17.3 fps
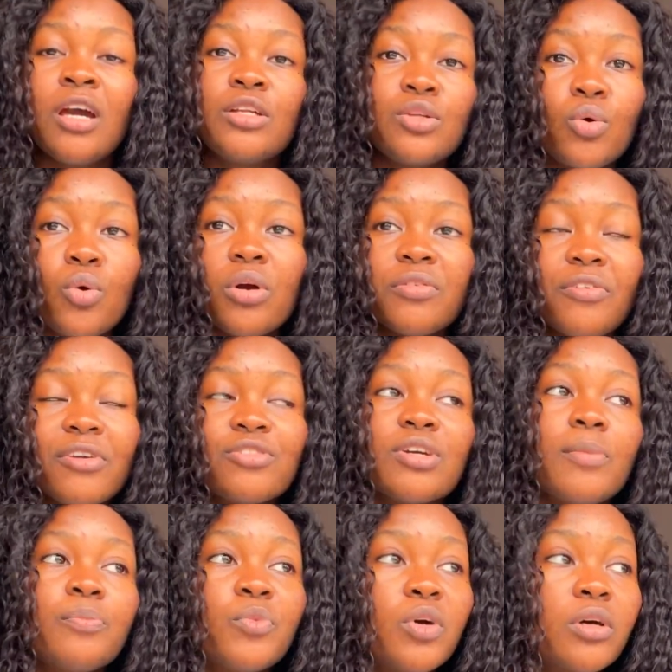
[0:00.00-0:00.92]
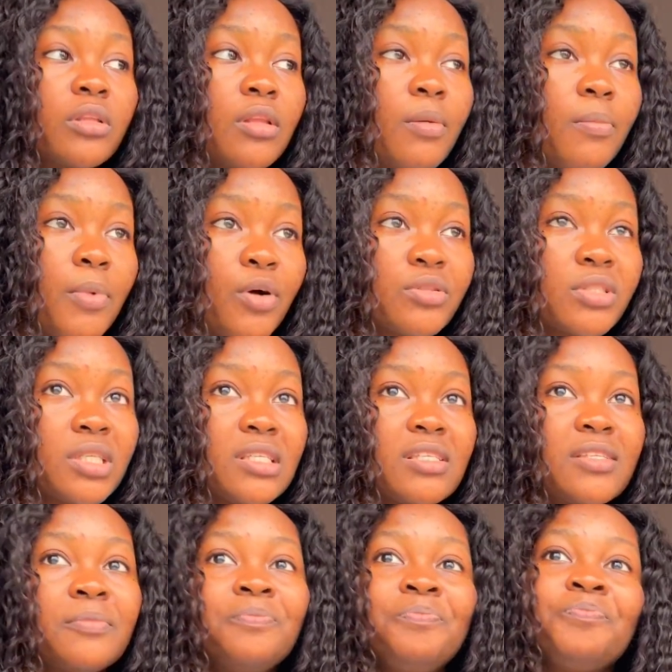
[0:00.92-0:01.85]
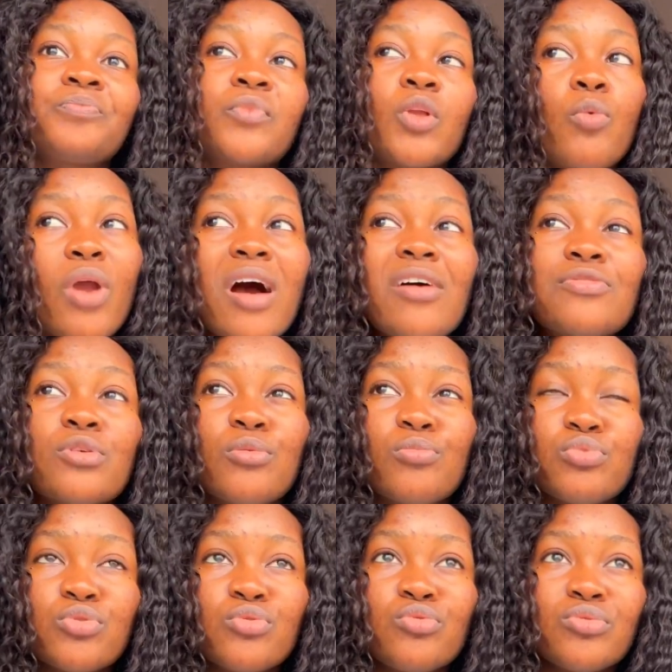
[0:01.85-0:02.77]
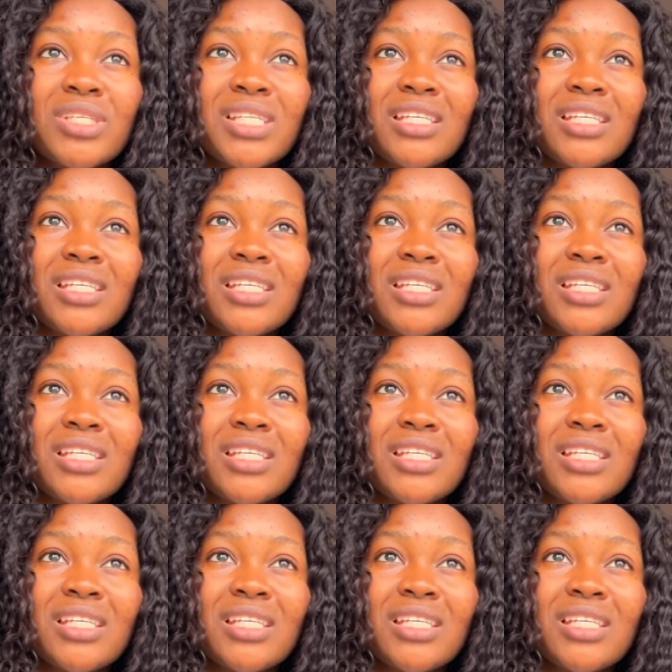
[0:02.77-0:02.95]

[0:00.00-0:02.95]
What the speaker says: The qualification I'm talking about is we have some schools